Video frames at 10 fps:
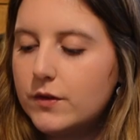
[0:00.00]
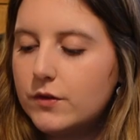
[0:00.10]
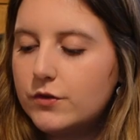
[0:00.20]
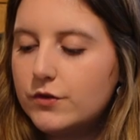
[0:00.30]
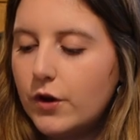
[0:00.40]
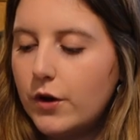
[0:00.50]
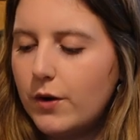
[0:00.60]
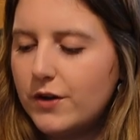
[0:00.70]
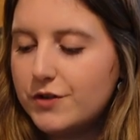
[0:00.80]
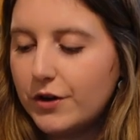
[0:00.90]
So
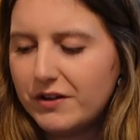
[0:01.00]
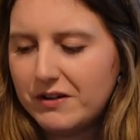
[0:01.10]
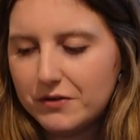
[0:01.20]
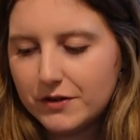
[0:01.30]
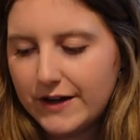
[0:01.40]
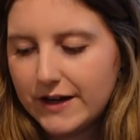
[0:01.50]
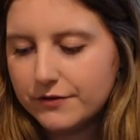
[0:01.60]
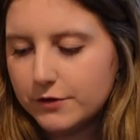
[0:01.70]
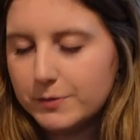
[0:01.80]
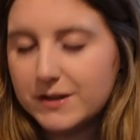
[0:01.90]
I don't know how long I've had it
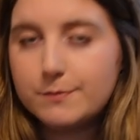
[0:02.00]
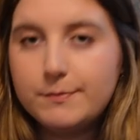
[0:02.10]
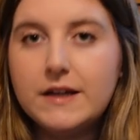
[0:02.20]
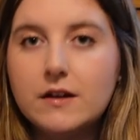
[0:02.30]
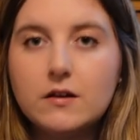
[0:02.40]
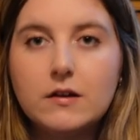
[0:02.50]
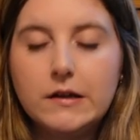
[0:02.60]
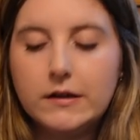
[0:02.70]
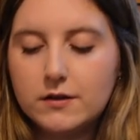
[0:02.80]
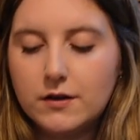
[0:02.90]
for, but it's been
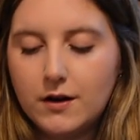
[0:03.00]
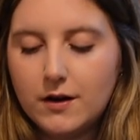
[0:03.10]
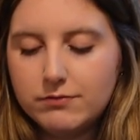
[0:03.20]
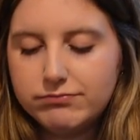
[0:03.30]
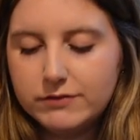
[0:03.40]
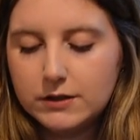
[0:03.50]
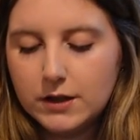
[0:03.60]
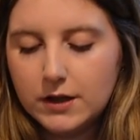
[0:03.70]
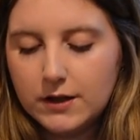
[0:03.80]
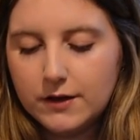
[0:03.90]
like
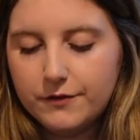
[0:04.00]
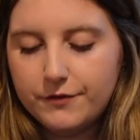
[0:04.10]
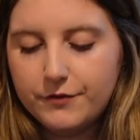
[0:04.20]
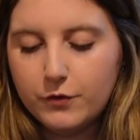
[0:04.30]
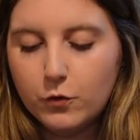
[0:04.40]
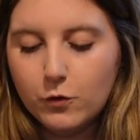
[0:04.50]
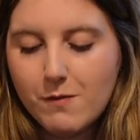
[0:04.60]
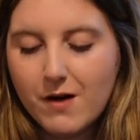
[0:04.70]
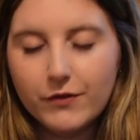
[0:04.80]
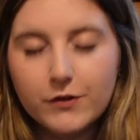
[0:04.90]
4
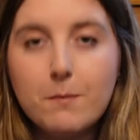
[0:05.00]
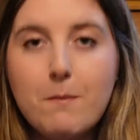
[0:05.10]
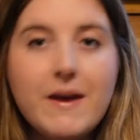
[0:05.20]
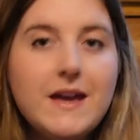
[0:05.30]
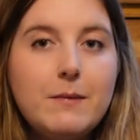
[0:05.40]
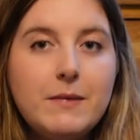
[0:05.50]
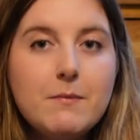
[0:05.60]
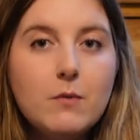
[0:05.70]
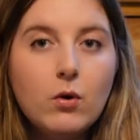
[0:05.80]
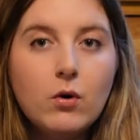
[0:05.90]
months, maybe
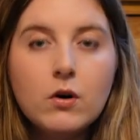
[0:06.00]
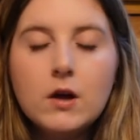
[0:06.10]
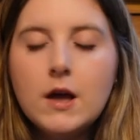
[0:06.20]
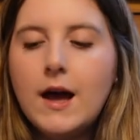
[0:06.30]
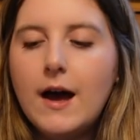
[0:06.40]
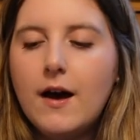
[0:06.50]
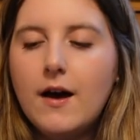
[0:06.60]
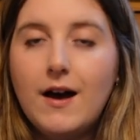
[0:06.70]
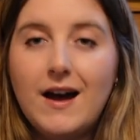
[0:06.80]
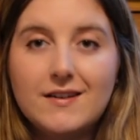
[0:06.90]
more,
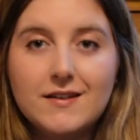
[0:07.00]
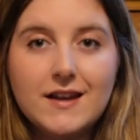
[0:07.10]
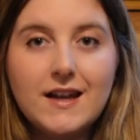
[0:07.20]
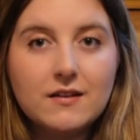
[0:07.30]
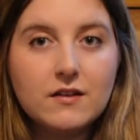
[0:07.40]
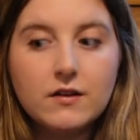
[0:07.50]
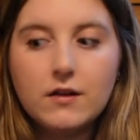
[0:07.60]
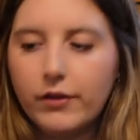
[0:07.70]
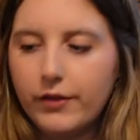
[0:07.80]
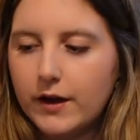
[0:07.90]
and it's done
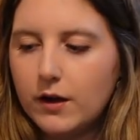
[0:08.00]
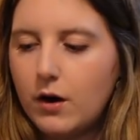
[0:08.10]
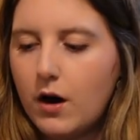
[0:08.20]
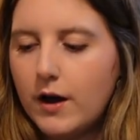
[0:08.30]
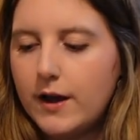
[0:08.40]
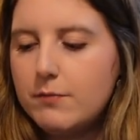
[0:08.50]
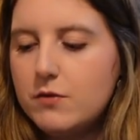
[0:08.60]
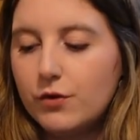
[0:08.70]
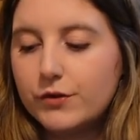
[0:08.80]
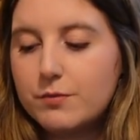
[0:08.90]
nothing. I'm
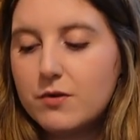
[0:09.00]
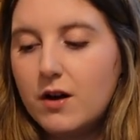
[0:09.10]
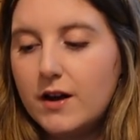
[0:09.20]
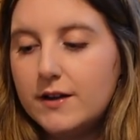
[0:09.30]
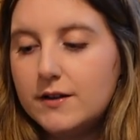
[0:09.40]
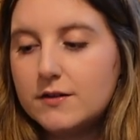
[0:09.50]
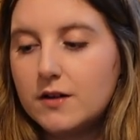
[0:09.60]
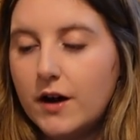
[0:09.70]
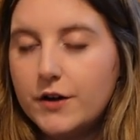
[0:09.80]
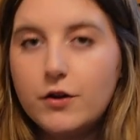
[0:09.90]
not surprised.
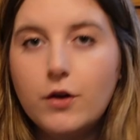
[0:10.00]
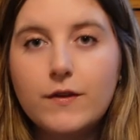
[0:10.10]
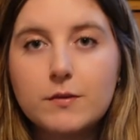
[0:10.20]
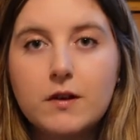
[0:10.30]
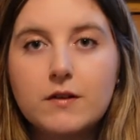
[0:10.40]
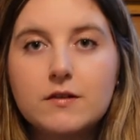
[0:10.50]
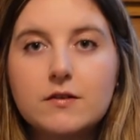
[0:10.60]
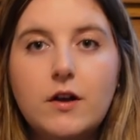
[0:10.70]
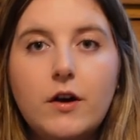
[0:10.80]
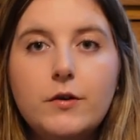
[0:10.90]
I know this plant is
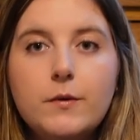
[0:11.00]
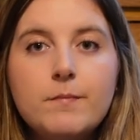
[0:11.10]
slow.